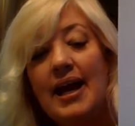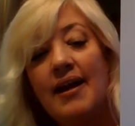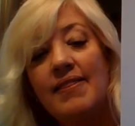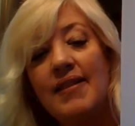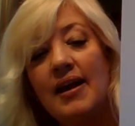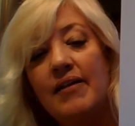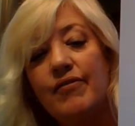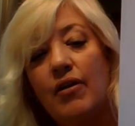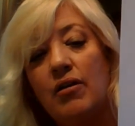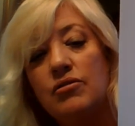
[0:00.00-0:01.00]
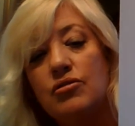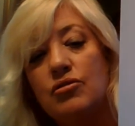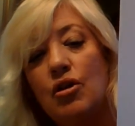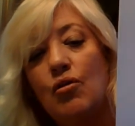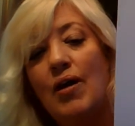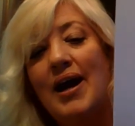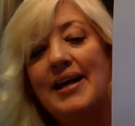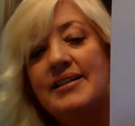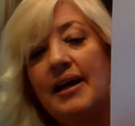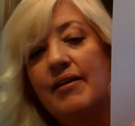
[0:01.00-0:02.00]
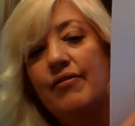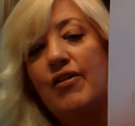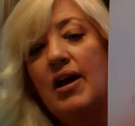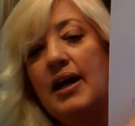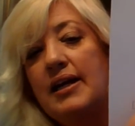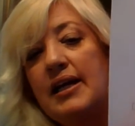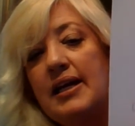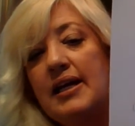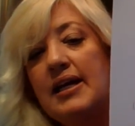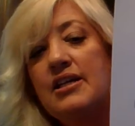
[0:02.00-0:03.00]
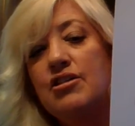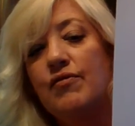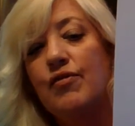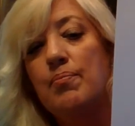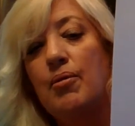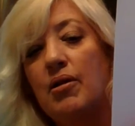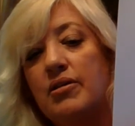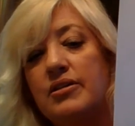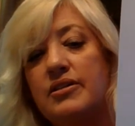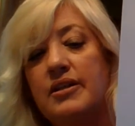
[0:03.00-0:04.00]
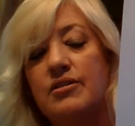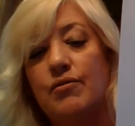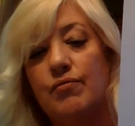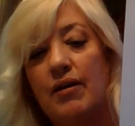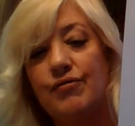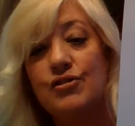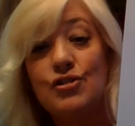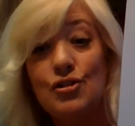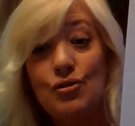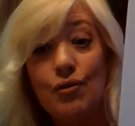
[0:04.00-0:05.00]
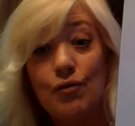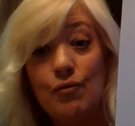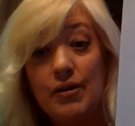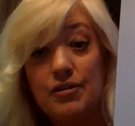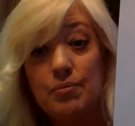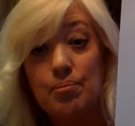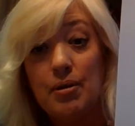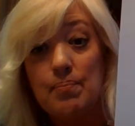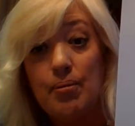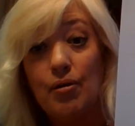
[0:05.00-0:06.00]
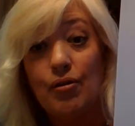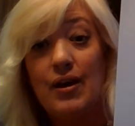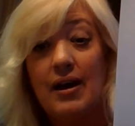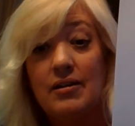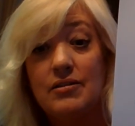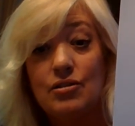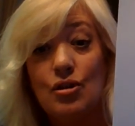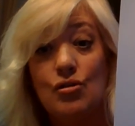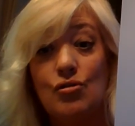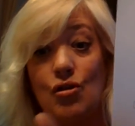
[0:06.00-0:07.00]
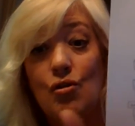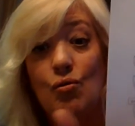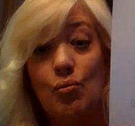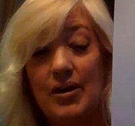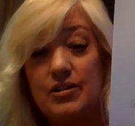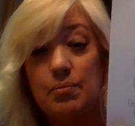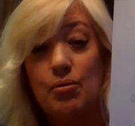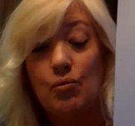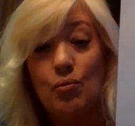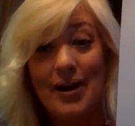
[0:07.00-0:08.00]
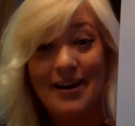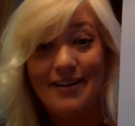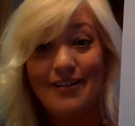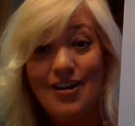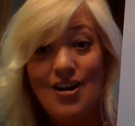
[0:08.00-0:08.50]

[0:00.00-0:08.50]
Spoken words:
And then I've also identified each of the parts as a reference to you if you want to print both out so you know what to put where